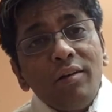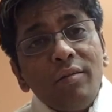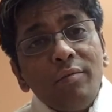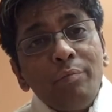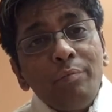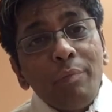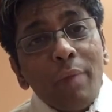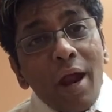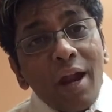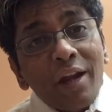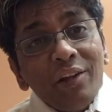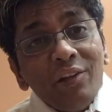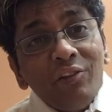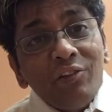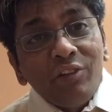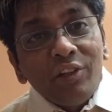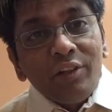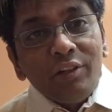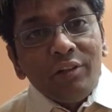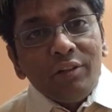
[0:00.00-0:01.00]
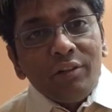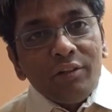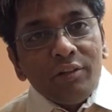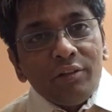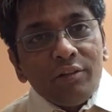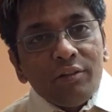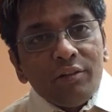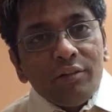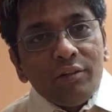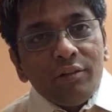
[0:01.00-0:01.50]
medicine
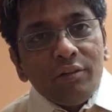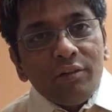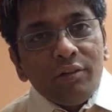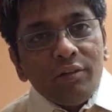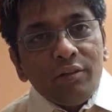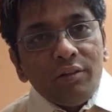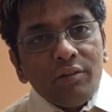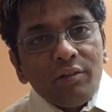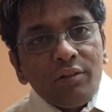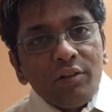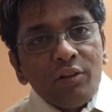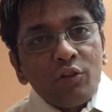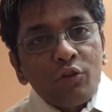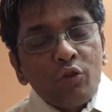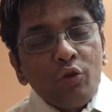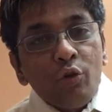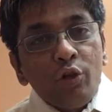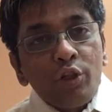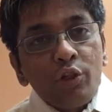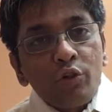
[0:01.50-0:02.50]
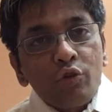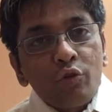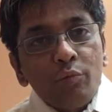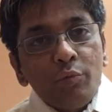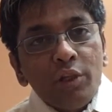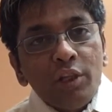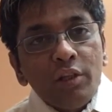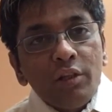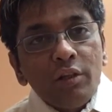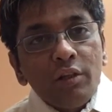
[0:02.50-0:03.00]
is going to
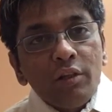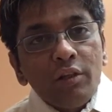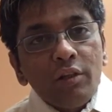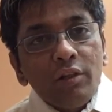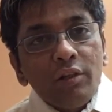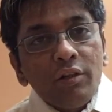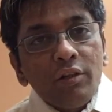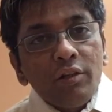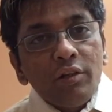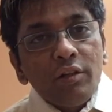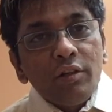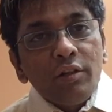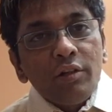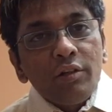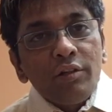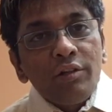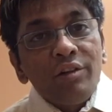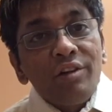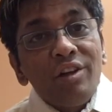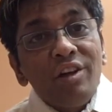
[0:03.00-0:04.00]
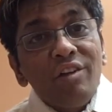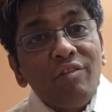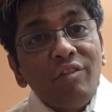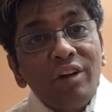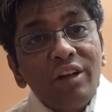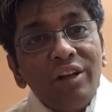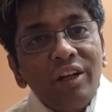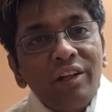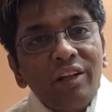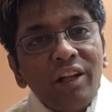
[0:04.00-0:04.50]
be never
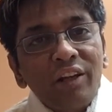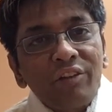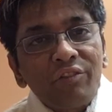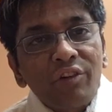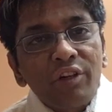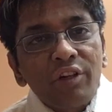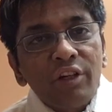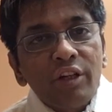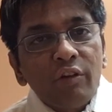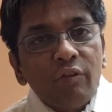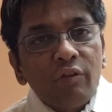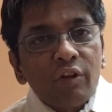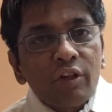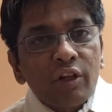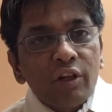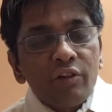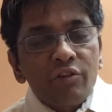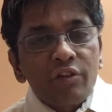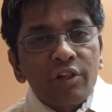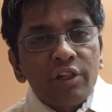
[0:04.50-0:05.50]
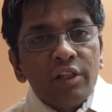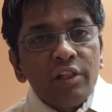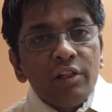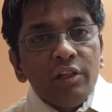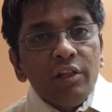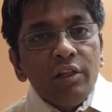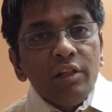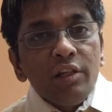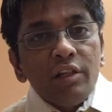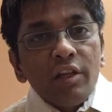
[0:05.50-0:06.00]
neglected in our country.
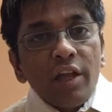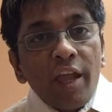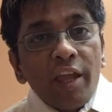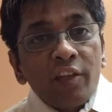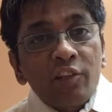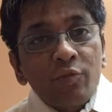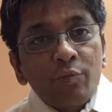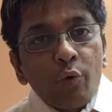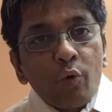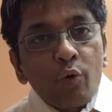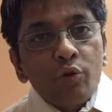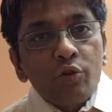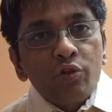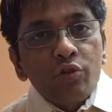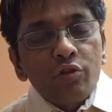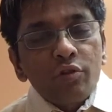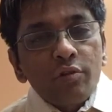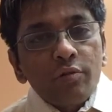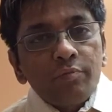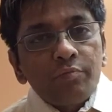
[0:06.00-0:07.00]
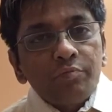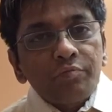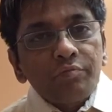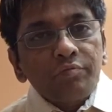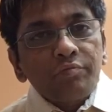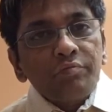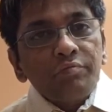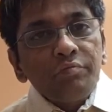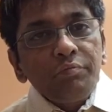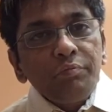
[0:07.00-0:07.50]
Exports
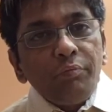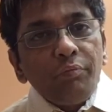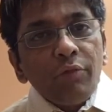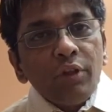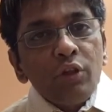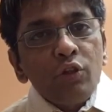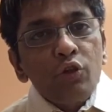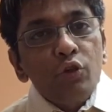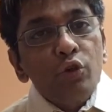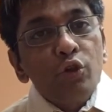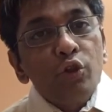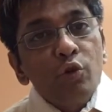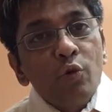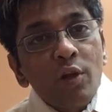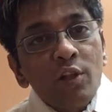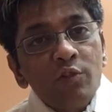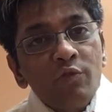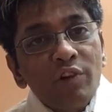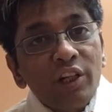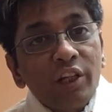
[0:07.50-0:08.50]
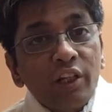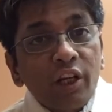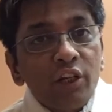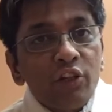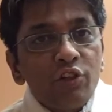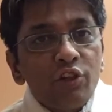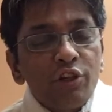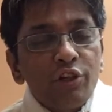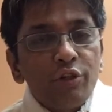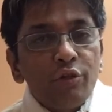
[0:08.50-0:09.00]
to US will
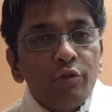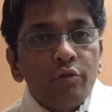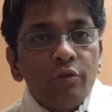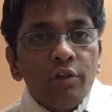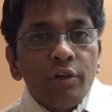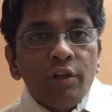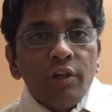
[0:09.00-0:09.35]
continue.